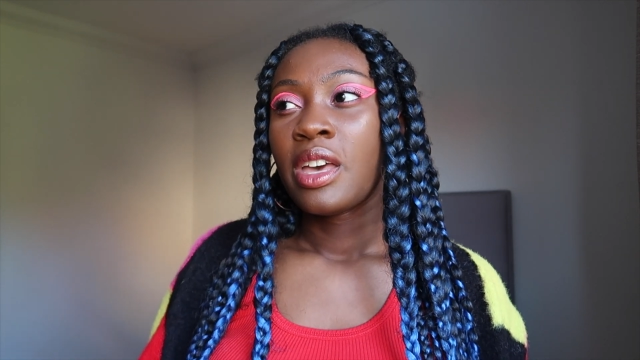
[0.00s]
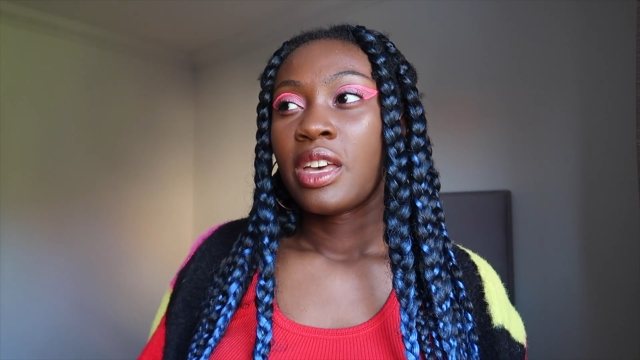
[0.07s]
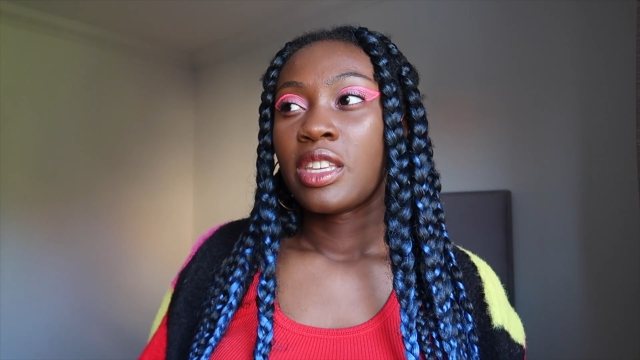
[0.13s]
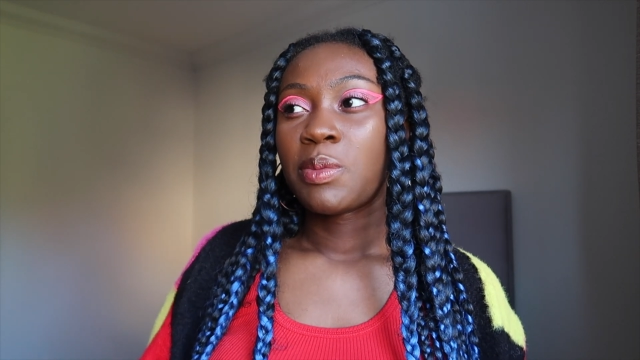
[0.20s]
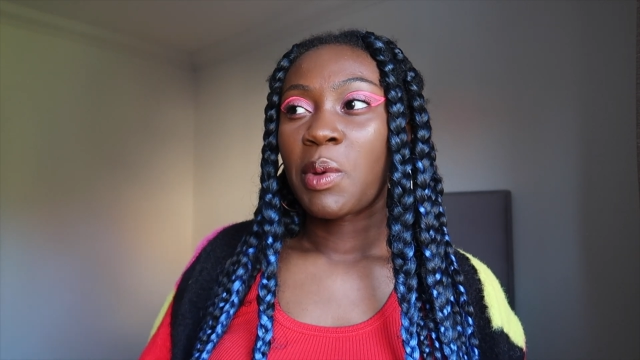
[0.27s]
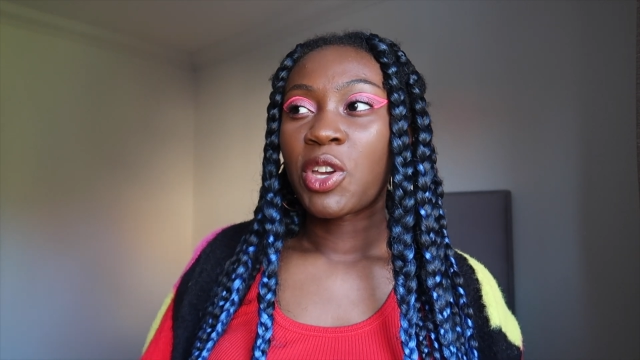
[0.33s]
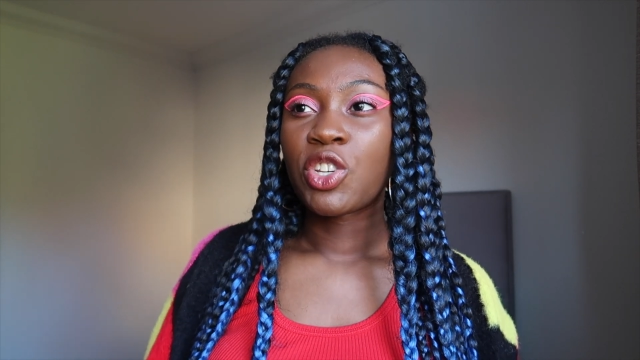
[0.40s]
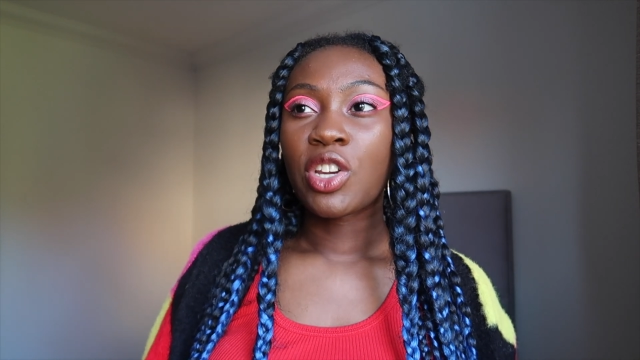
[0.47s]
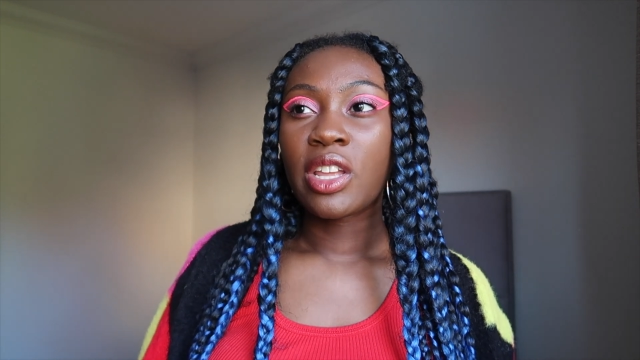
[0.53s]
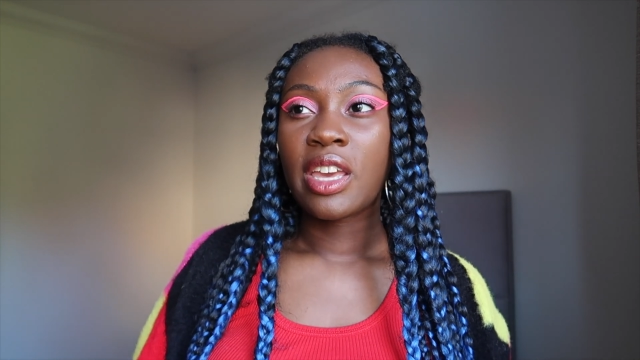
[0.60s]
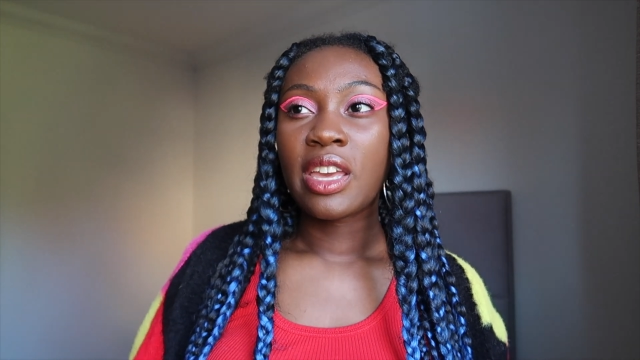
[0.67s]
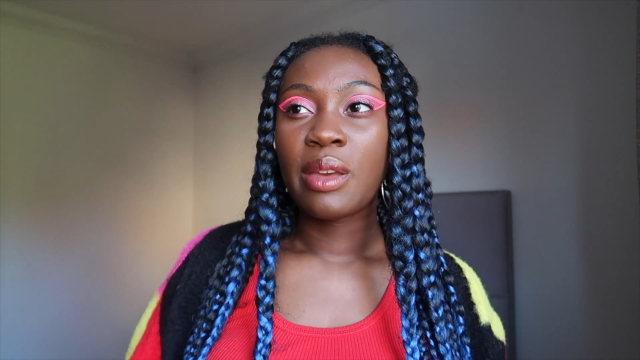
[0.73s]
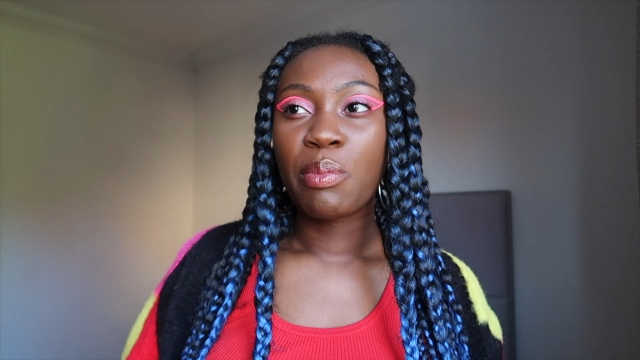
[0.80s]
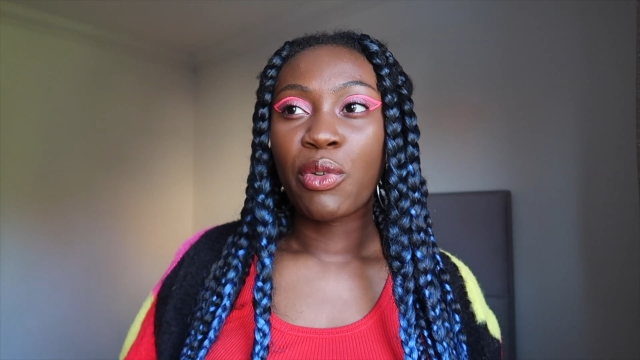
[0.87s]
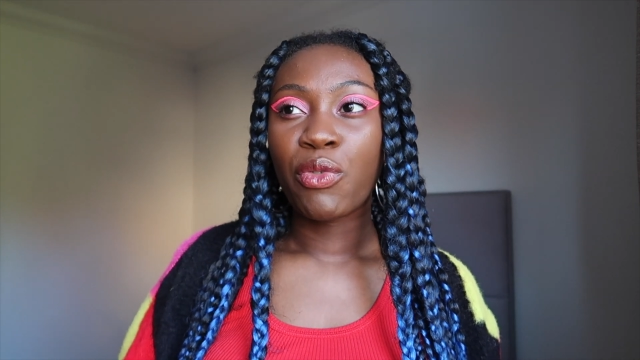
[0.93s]

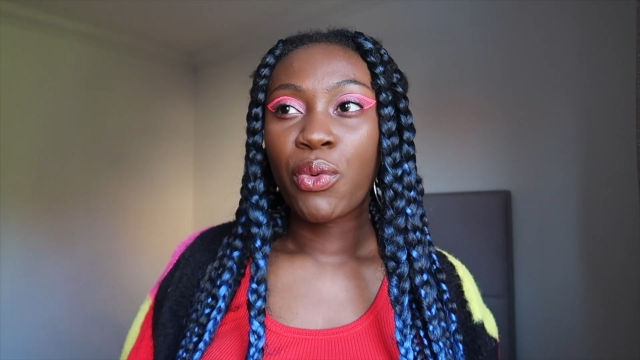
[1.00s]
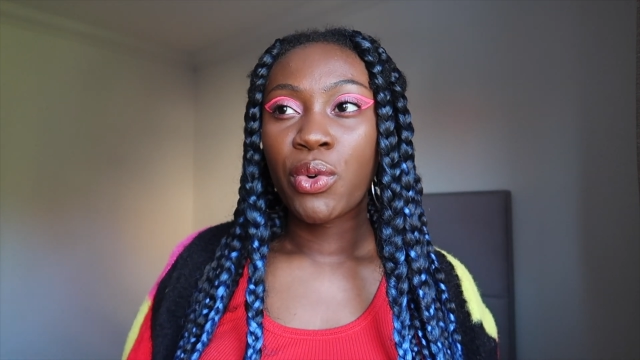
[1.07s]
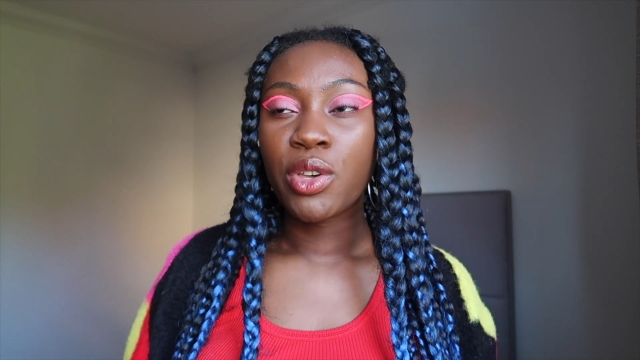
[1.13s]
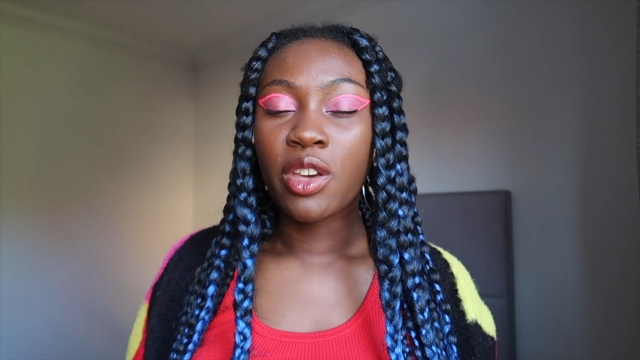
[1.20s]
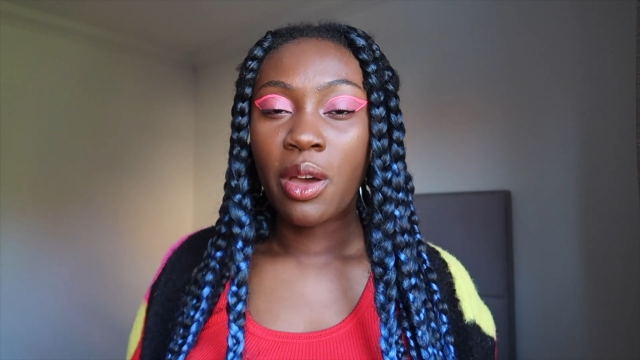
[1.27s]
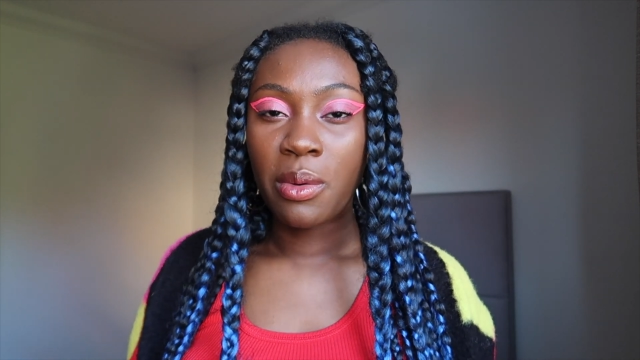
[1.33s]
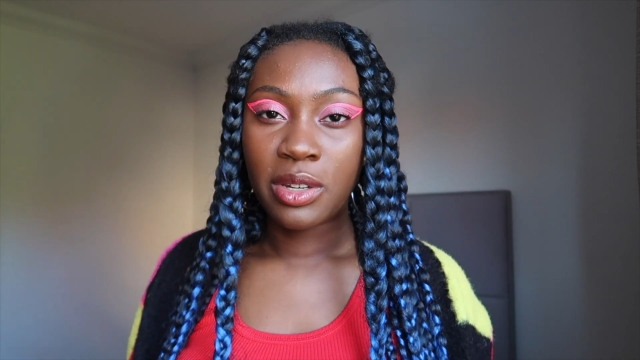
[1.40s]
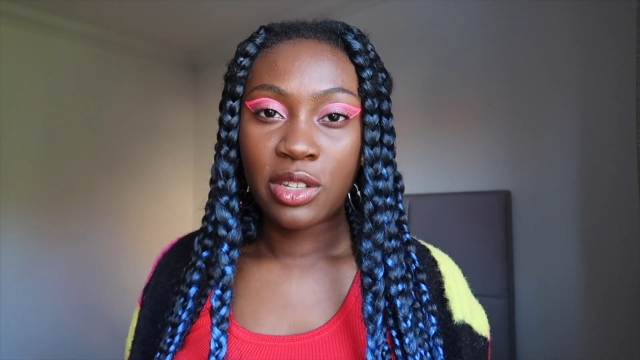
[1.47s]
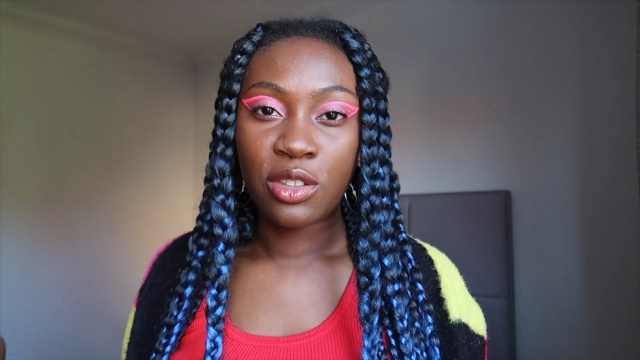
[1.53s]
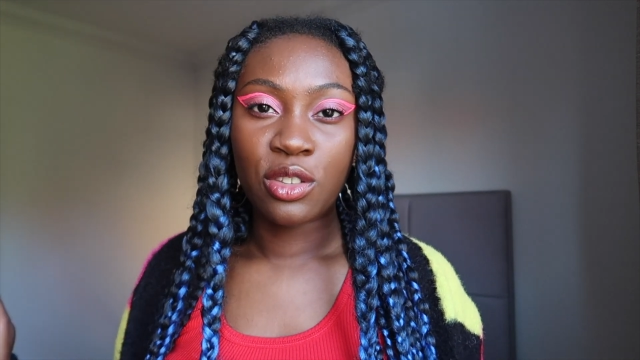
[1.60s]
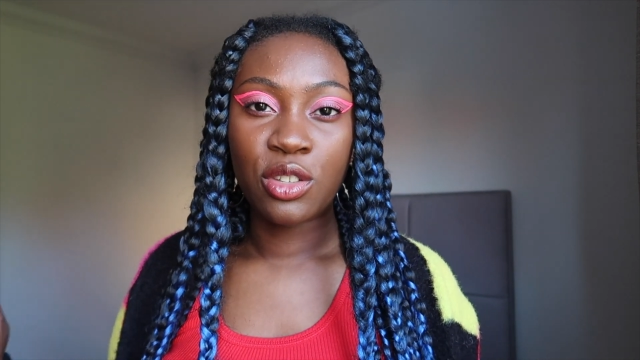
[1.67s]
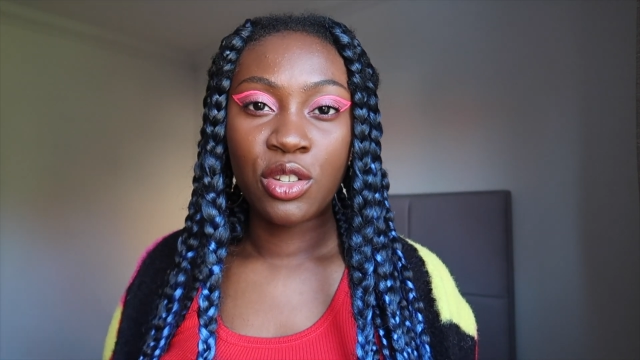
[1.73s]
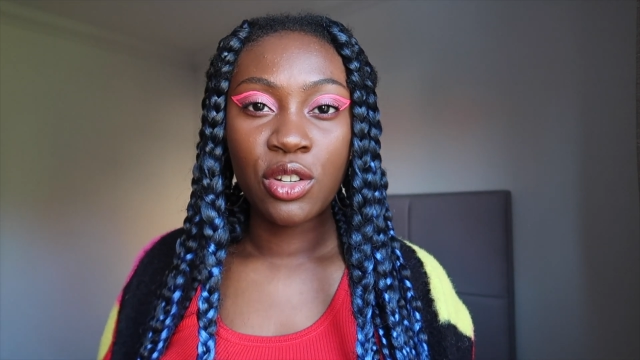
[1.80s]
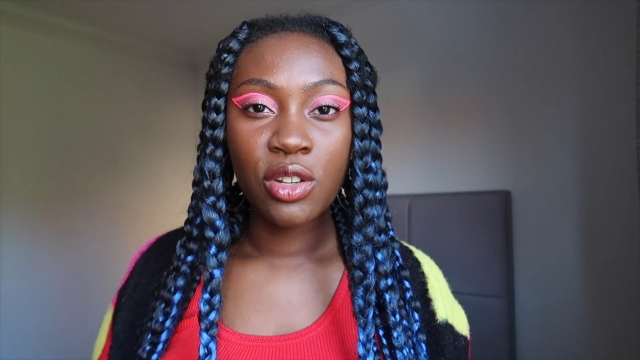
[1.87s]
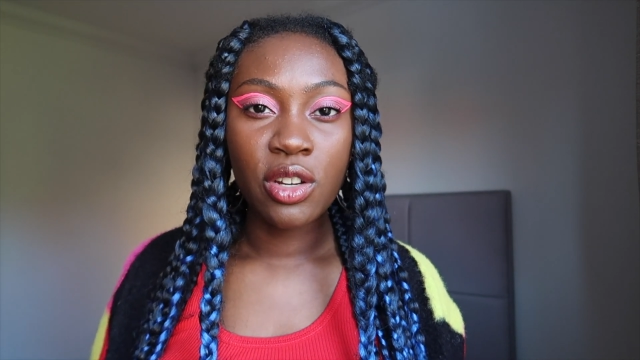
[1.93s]
Especially before you go into the
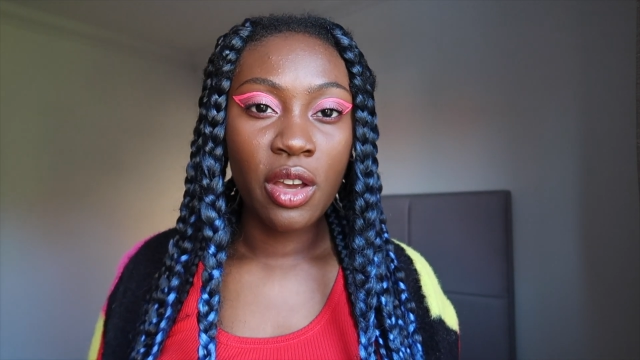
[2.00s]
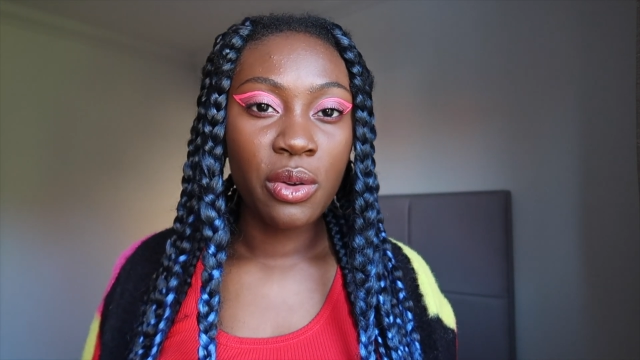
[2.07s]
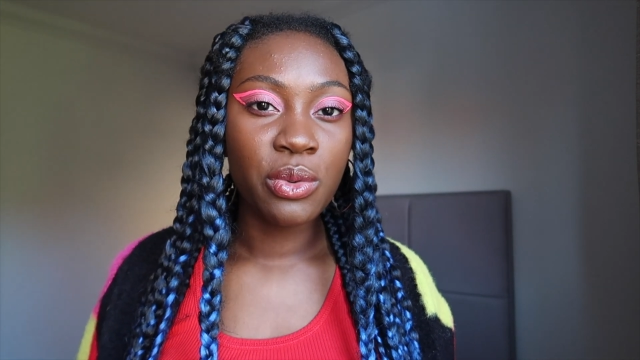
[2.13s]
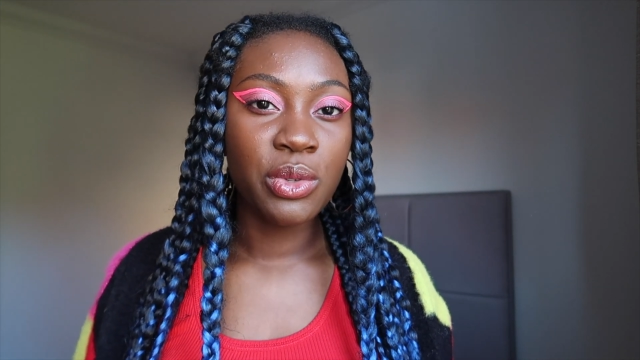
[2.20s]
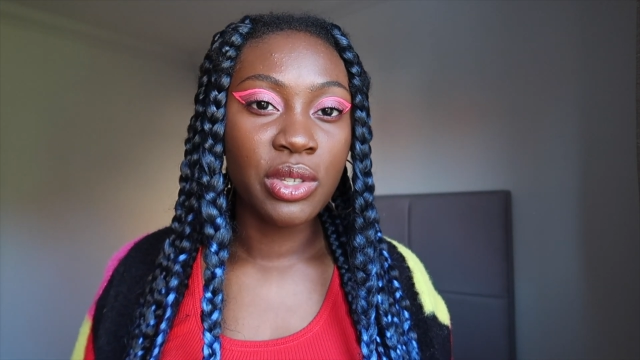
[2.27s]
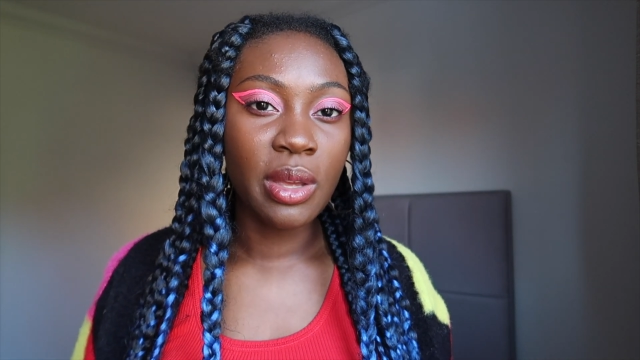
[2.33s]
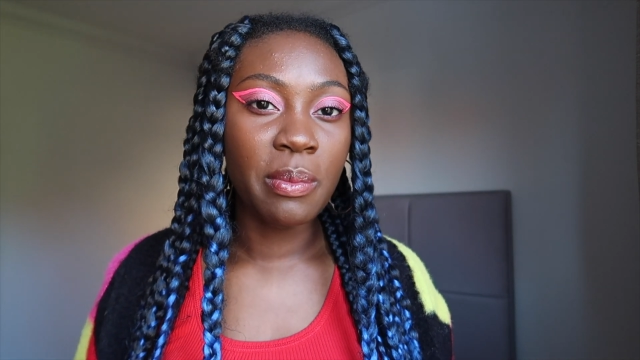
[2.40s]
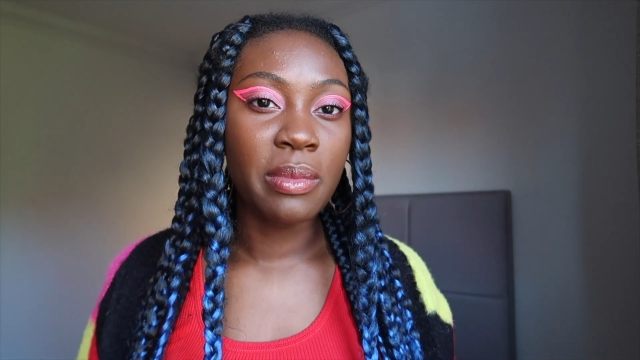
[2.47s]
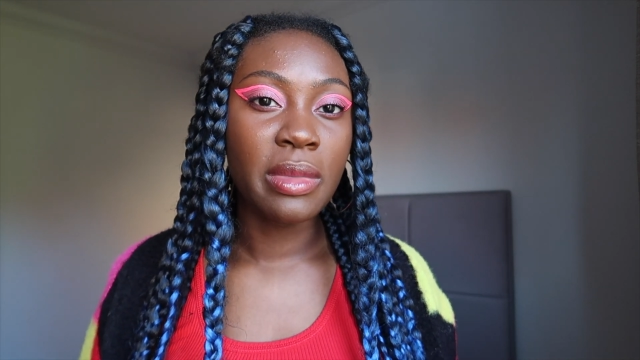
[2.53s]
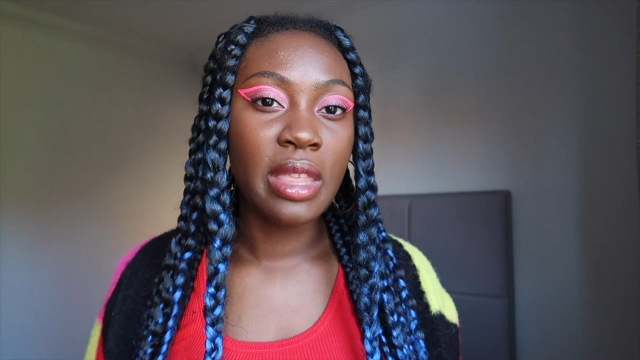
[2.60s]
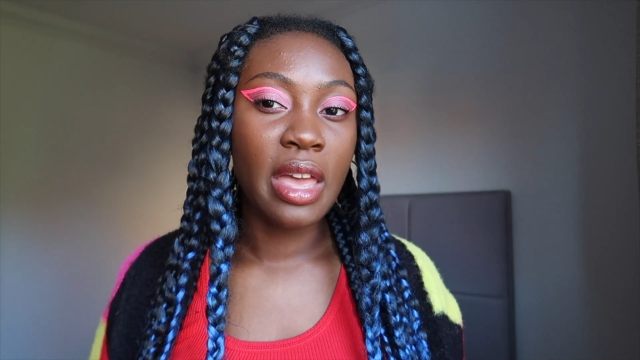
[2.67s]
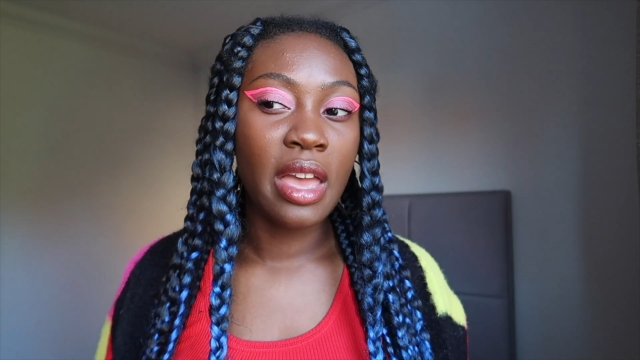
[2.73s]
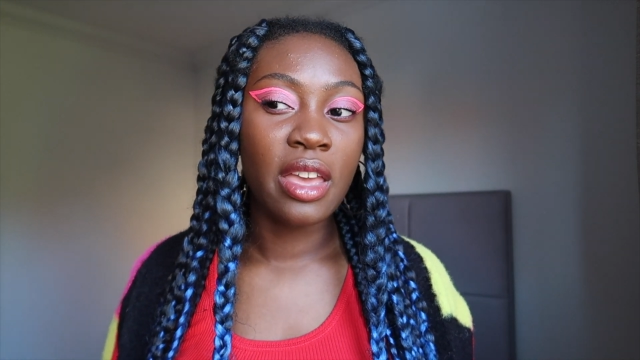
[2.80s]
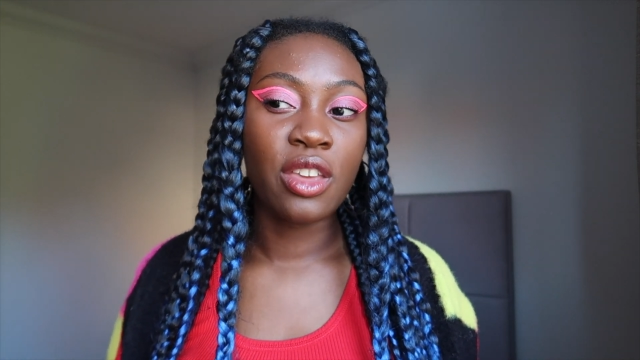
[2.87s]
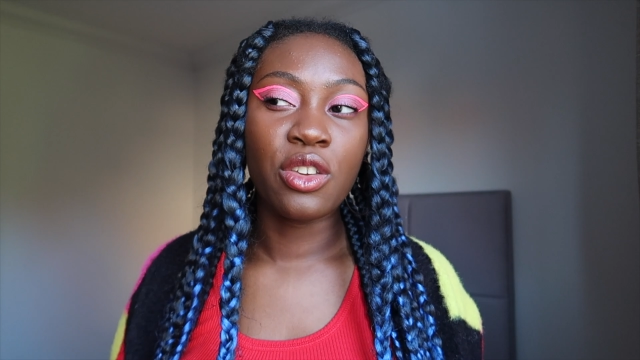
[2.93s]
studio or something,